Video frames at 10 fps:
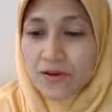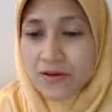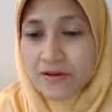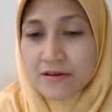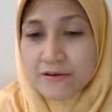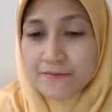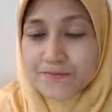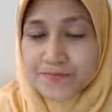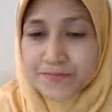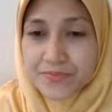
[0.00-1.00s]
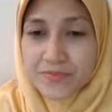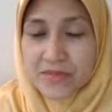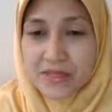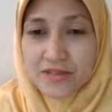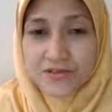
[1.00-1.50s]
um,
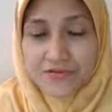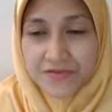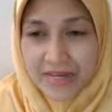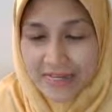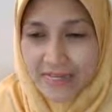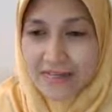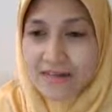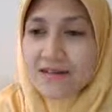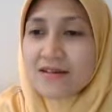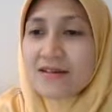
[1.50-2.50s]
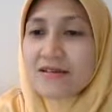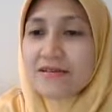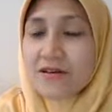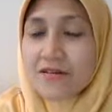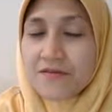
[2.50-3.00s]
trading
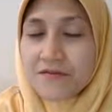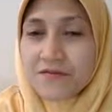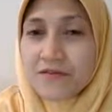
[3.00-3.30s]
of